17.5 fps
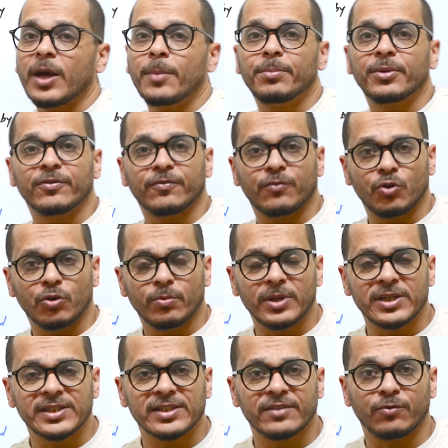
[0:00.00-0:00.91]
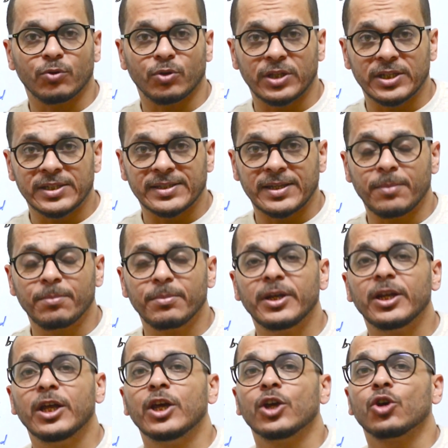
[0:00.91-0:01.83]
lab performance for this
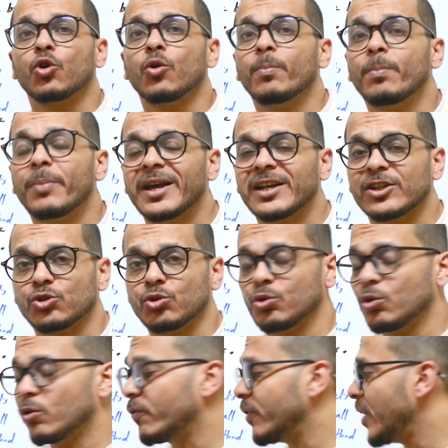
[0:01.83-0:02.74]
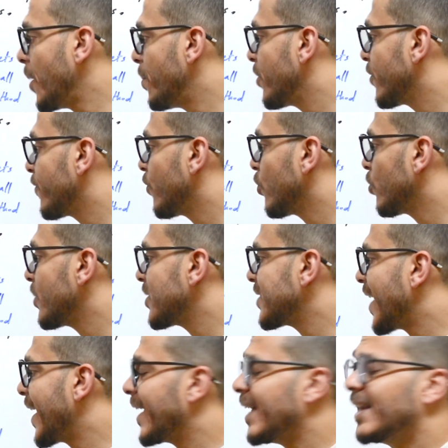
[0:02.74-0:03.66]
sample, comparison of lab
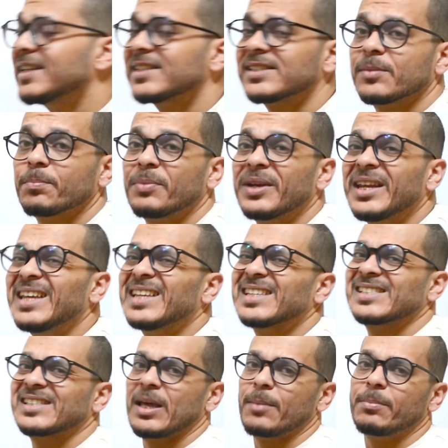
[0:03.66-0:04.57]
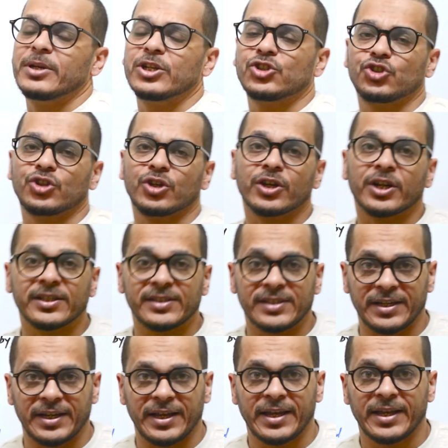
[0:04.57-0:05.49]
performance against pre-established
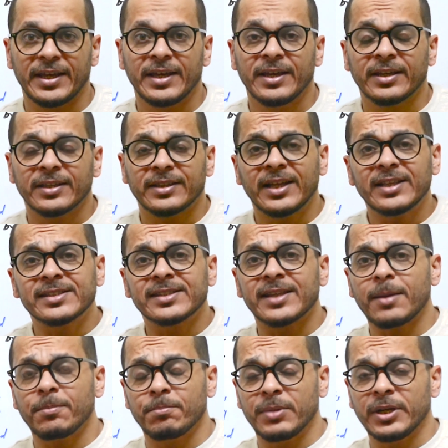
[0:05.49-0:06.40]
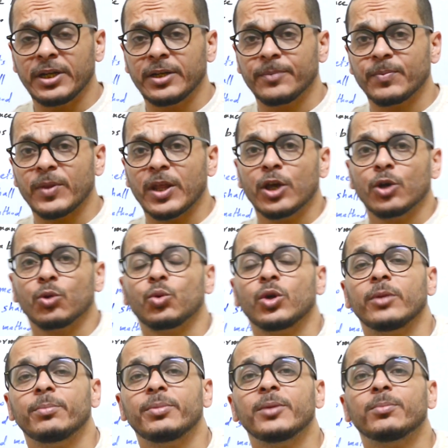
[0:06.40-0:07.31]
criteria. That sample
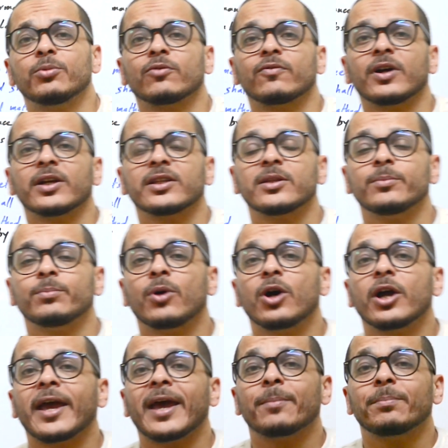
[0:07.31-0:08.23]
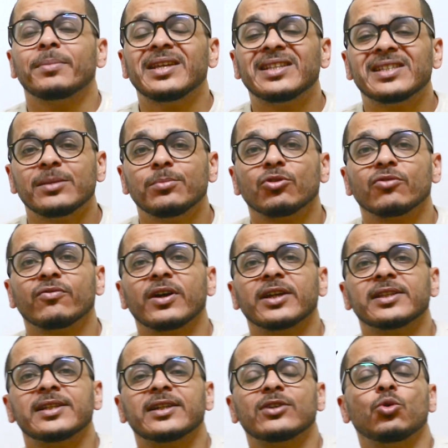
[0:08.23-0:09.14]
will be provided by a PT
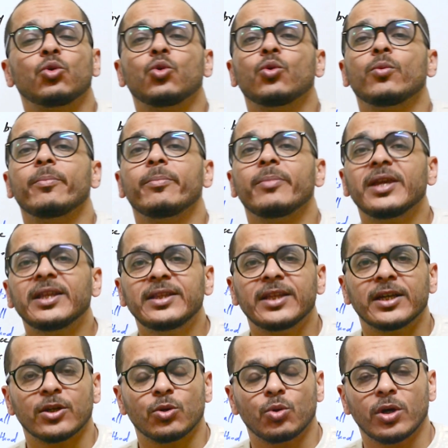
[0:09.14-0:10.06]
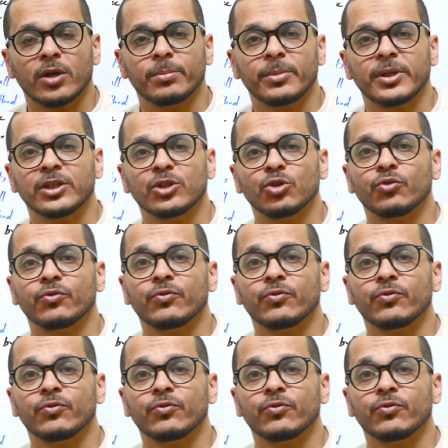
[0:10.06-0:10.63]
provider who made the requirement